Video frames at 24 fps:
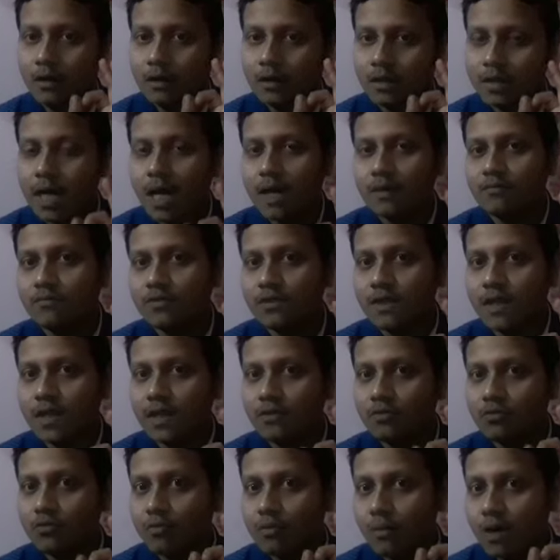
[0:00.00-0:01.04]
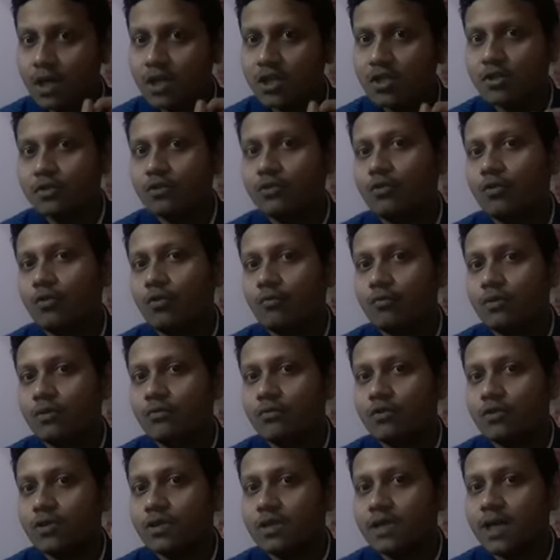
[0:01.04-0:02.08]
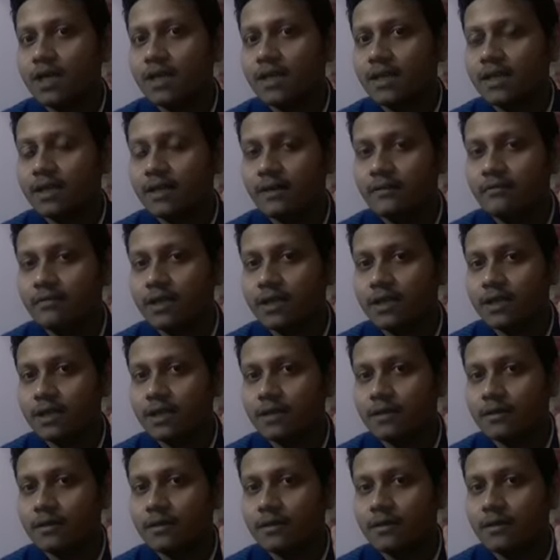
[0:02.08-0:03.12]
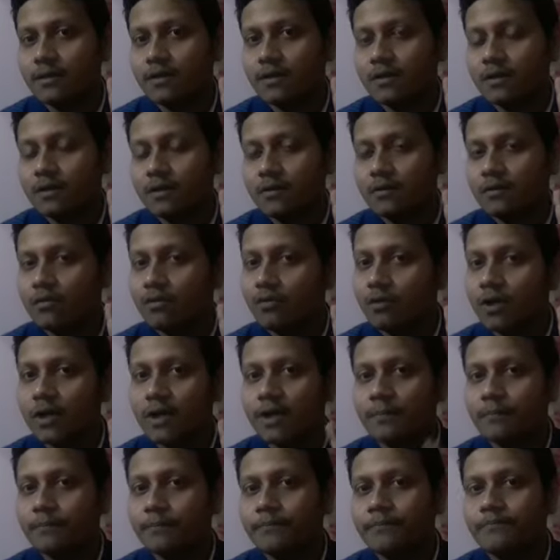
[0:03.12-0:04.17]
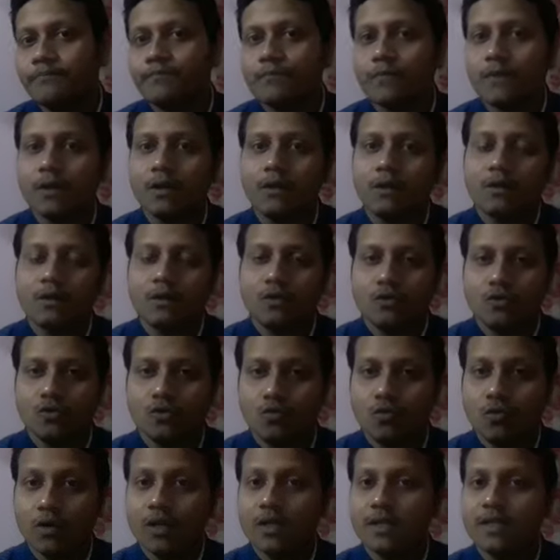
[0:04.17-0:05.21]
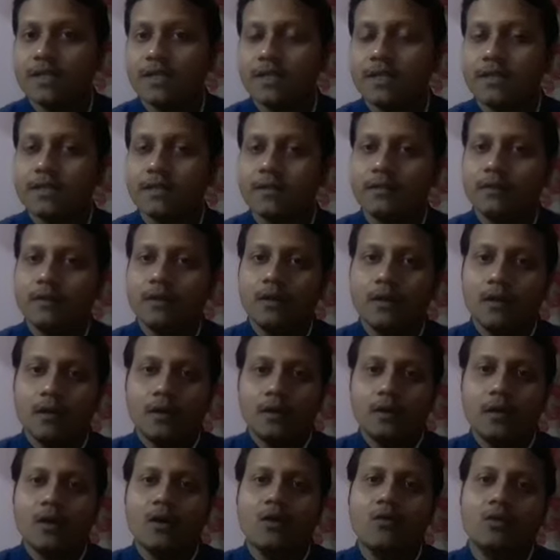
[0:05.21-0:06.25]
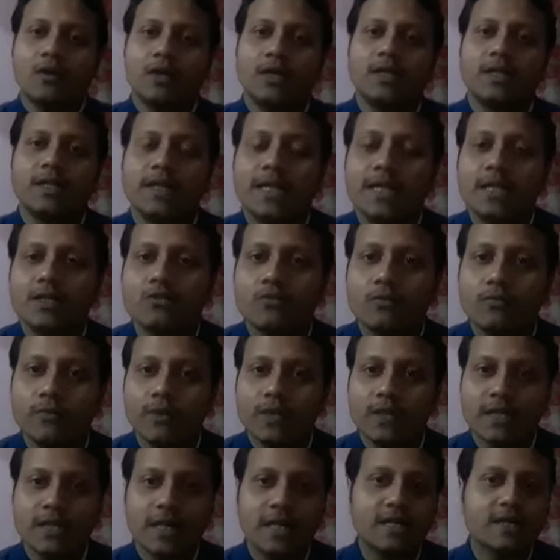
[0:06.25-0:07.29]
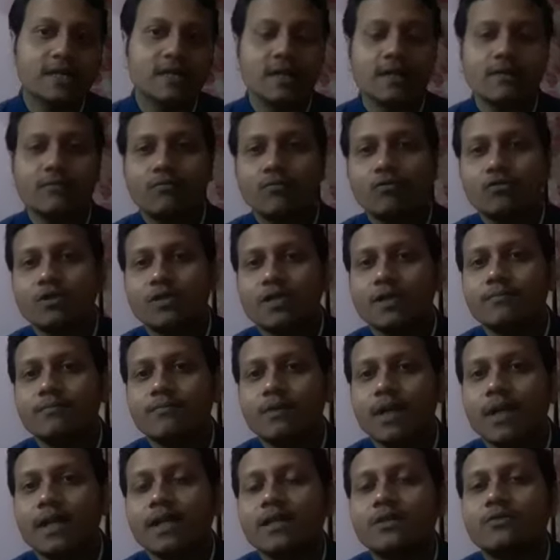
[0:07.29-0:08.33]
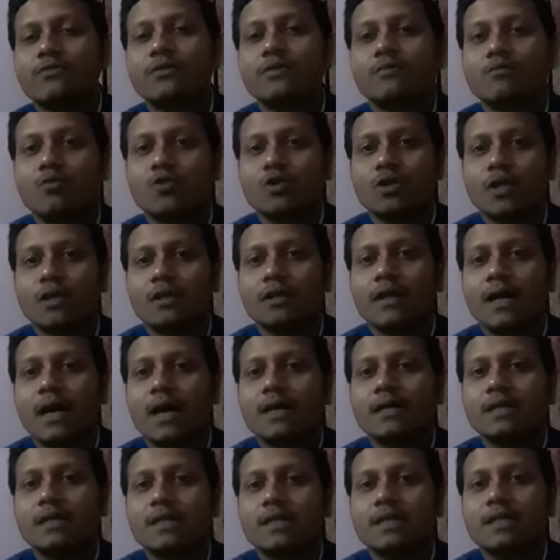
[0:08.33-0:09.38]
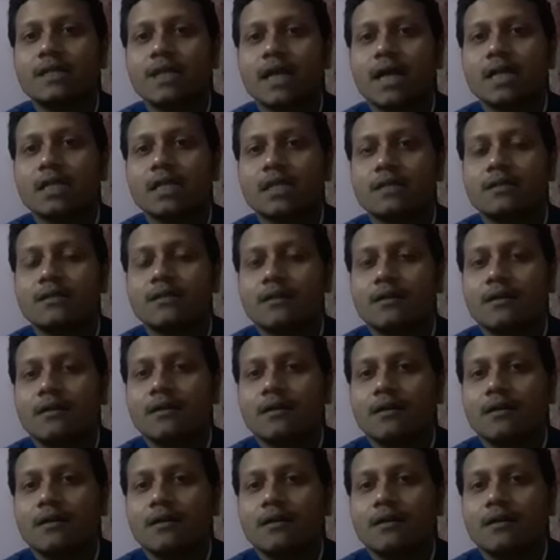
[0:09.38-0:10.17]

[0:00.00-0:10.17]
terms that you must know before starting gravitation. Okay, so what is it? Now in case of a central force and planetary motion, I discuss